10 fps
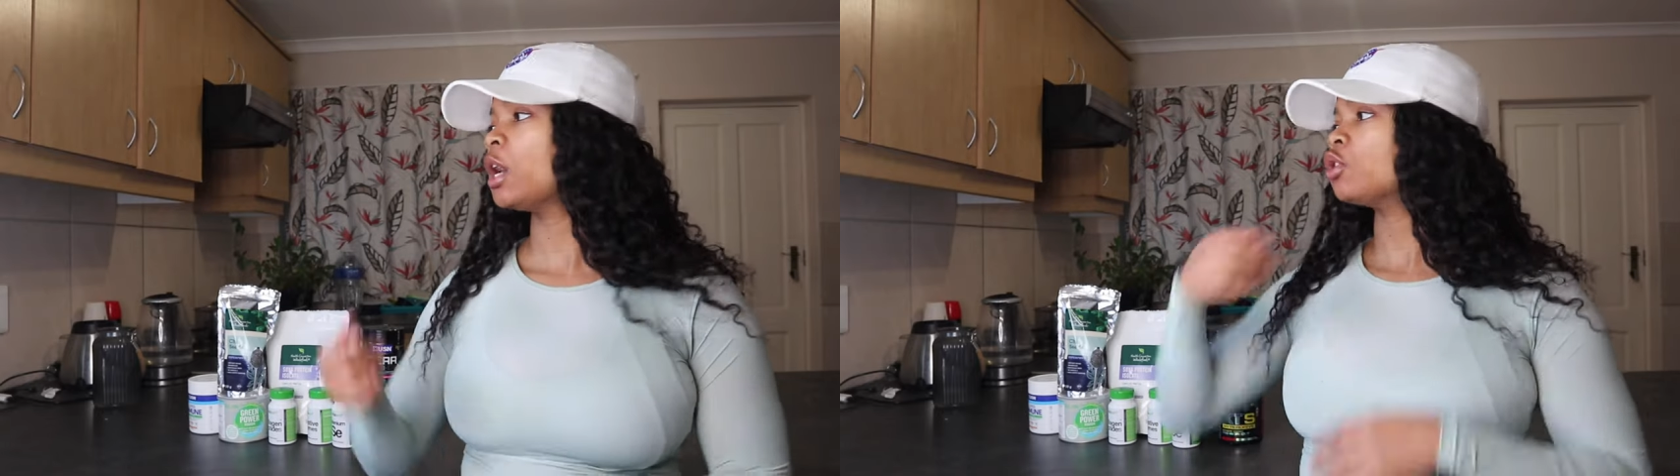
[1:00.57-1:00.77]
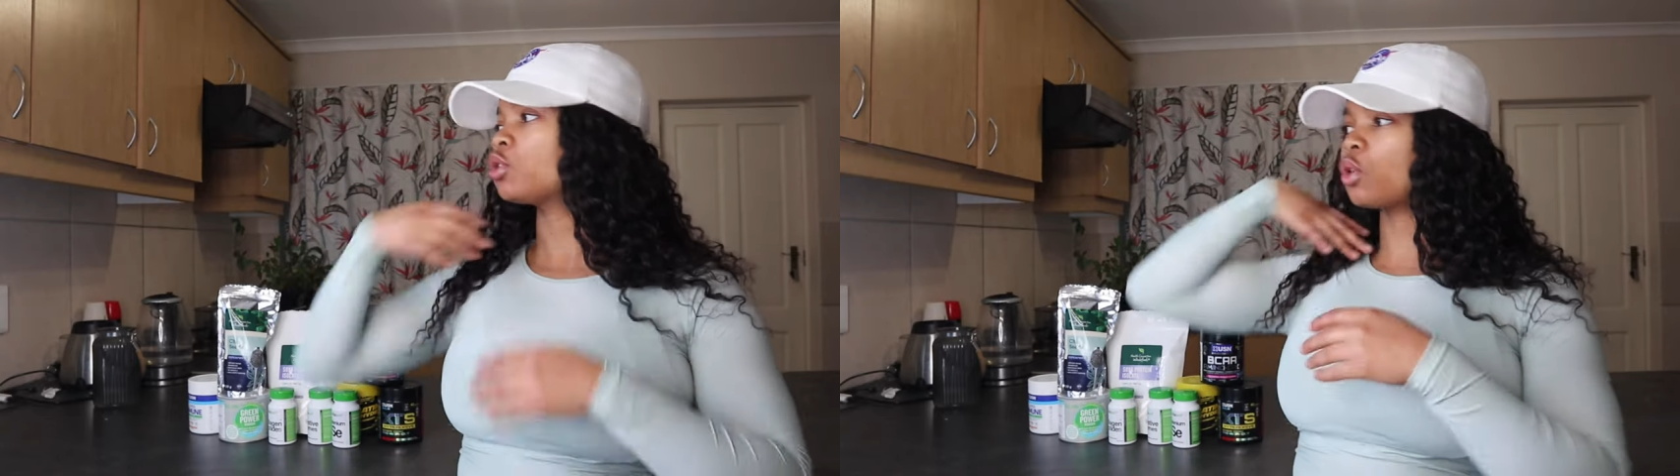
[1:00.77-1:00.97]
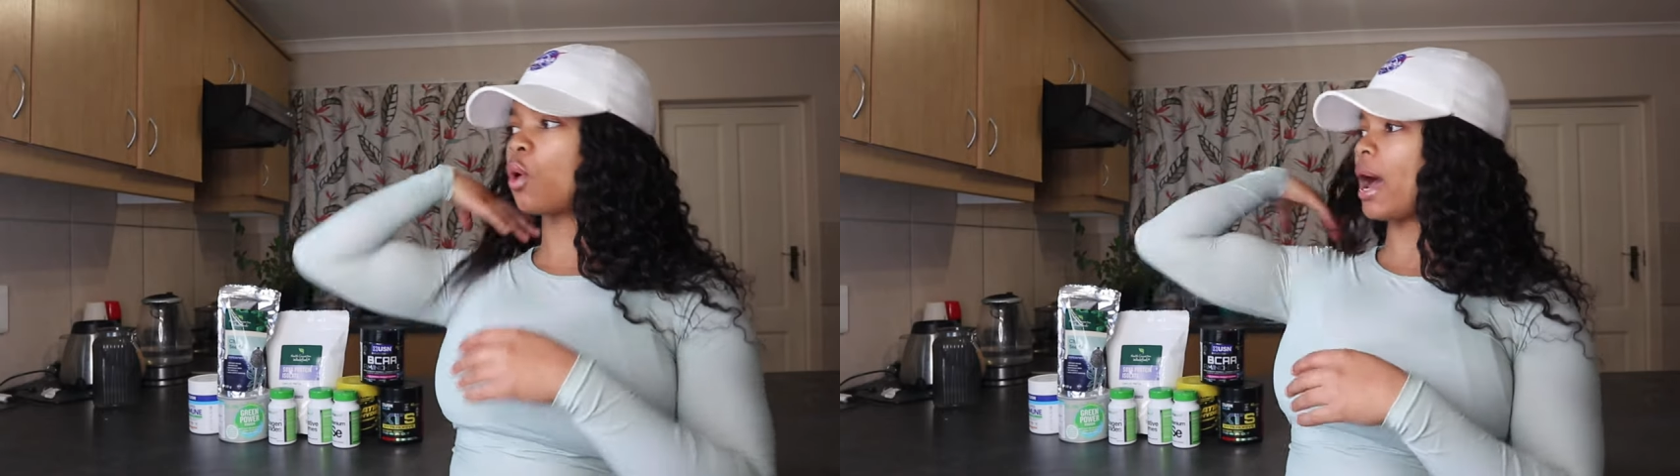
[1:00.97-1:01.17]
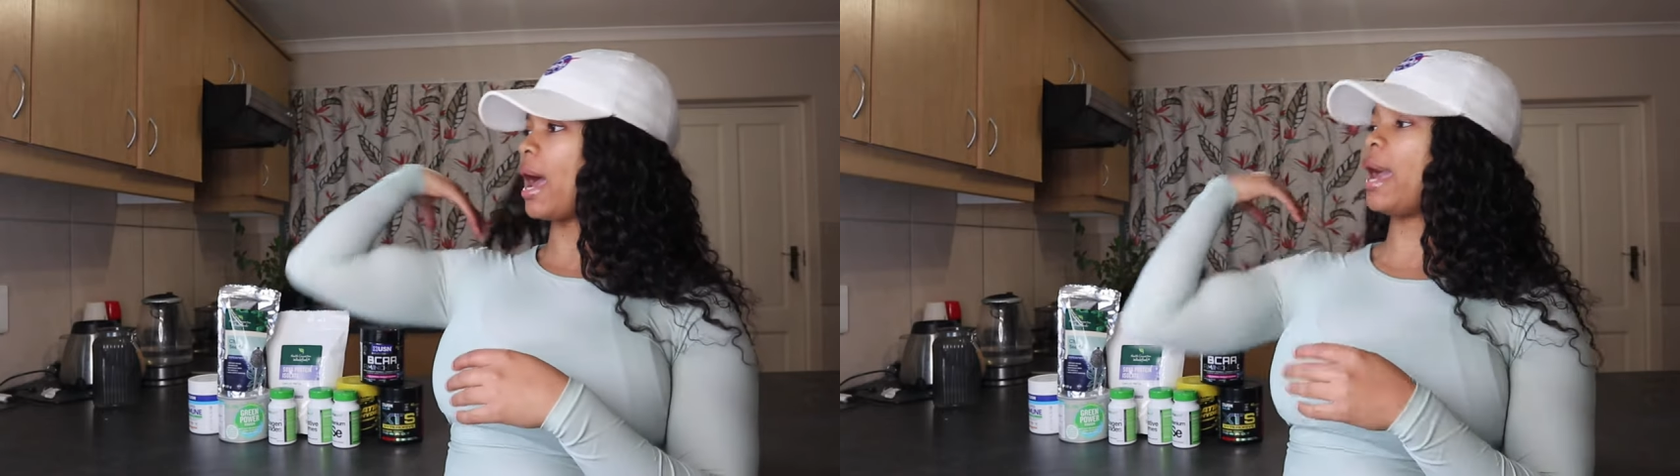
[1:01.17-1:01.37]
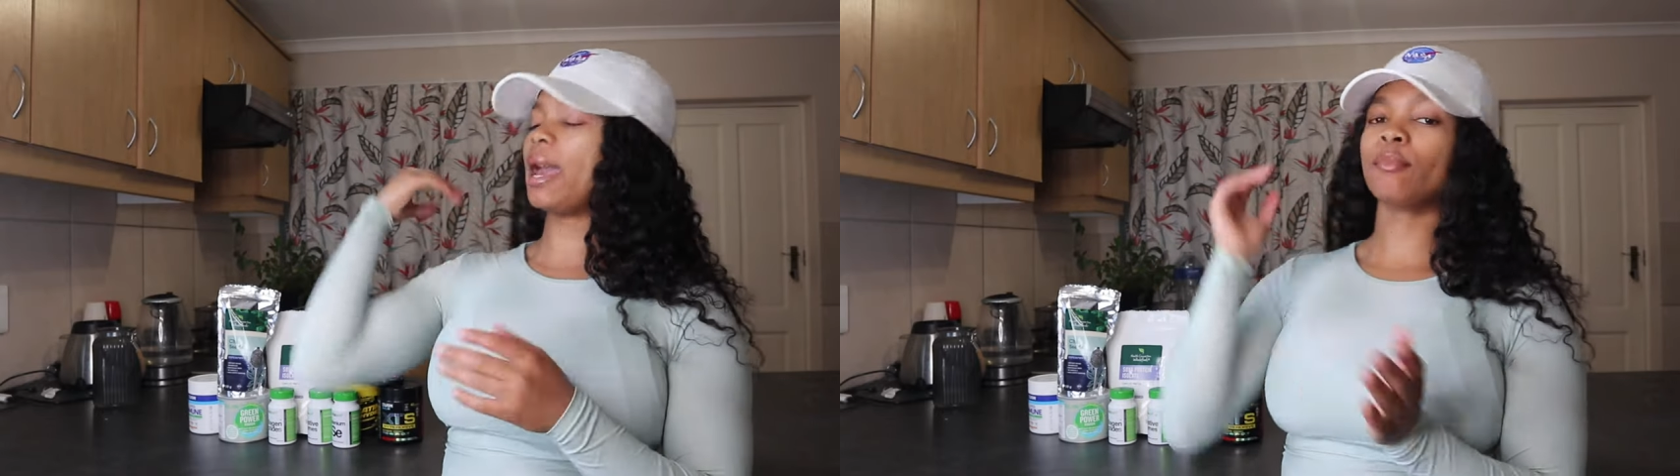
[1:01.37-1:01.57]
So
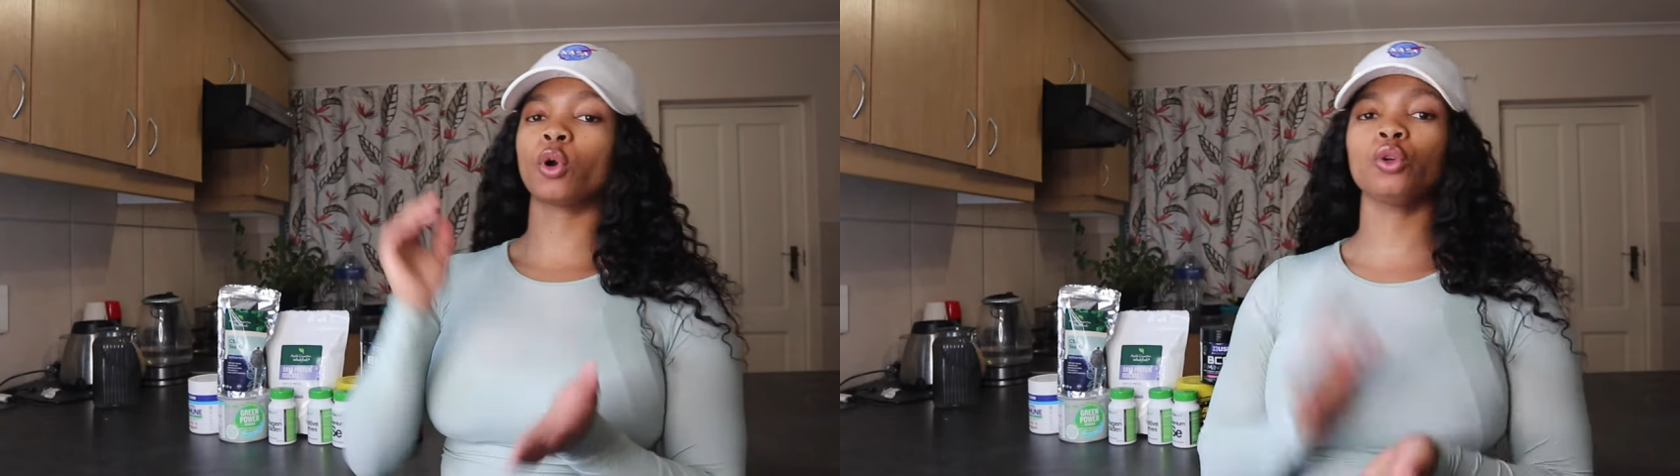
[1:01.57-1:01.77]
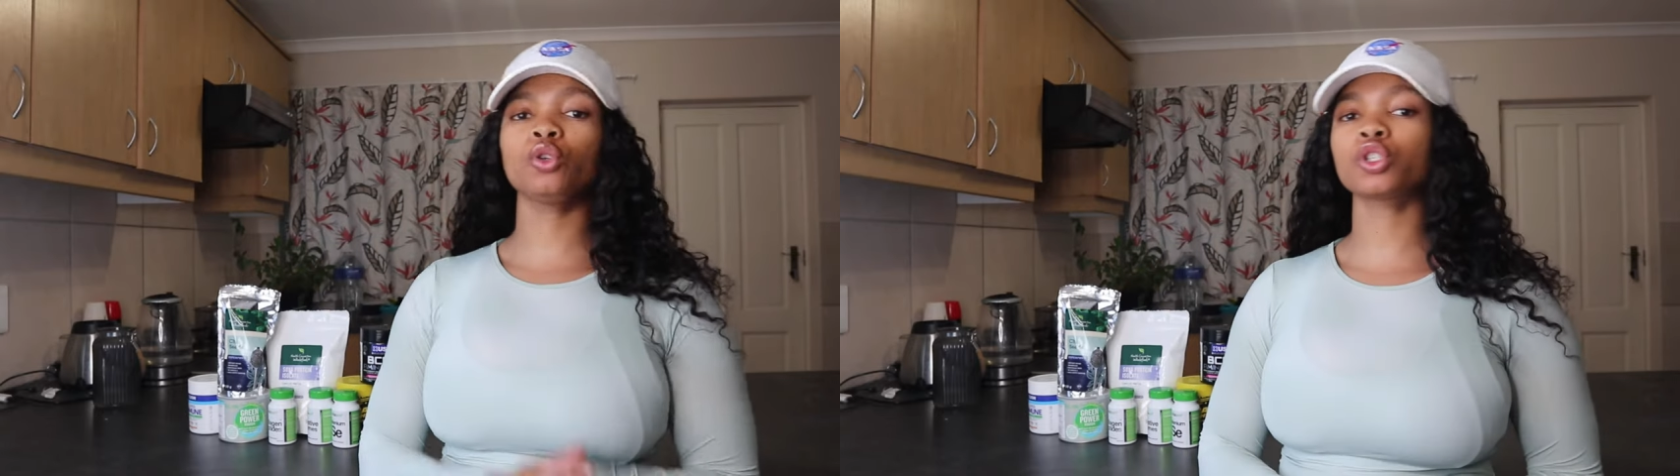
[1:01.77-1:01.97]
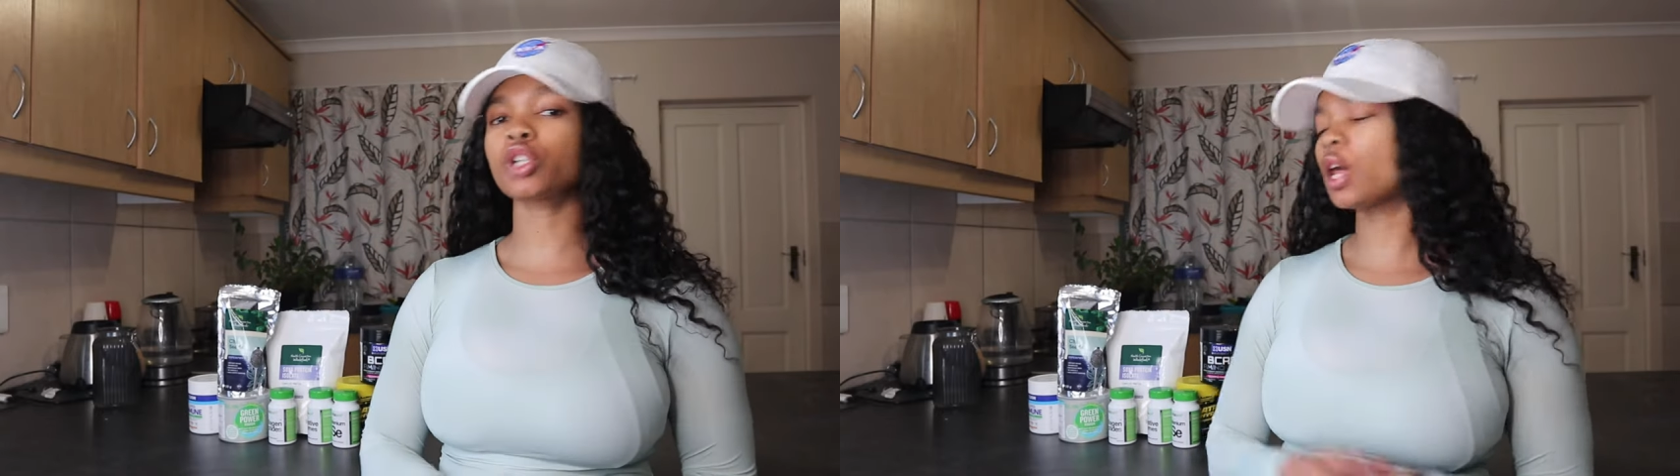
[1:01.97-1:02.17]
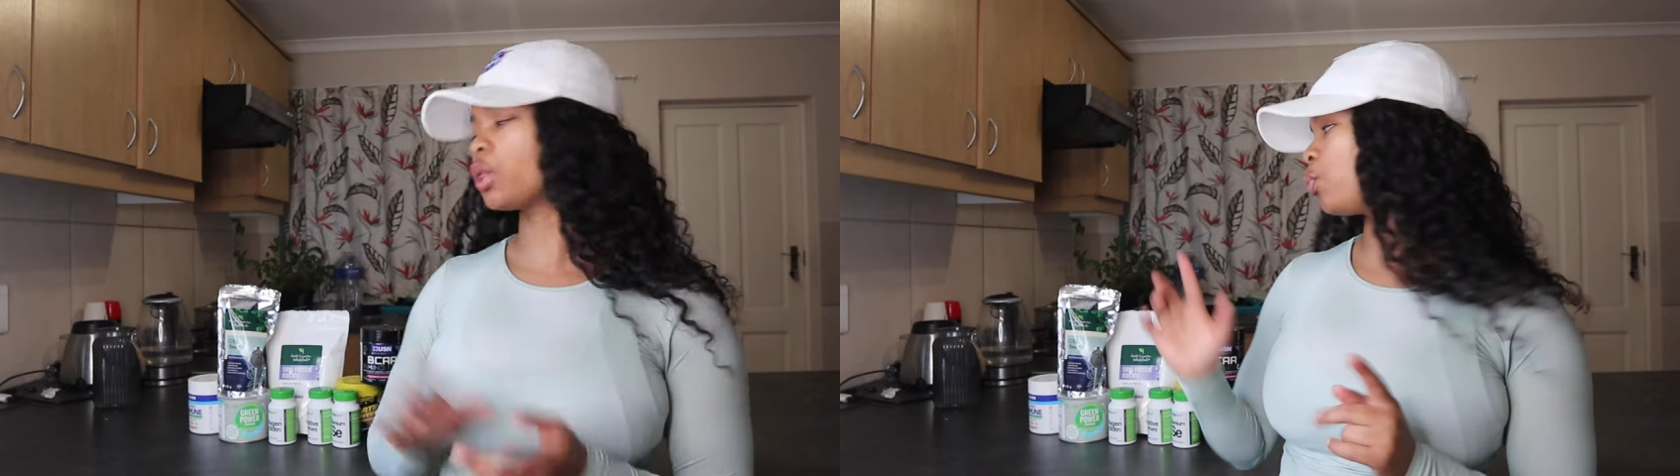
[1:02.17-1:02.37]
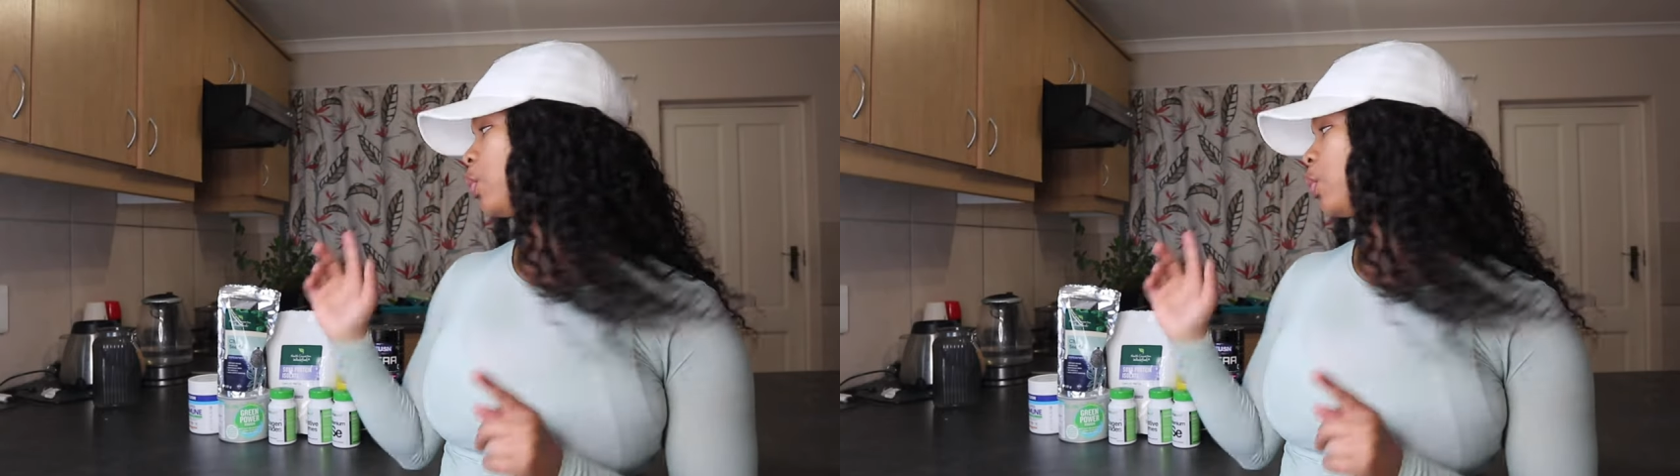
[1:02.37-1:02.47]
I am going to start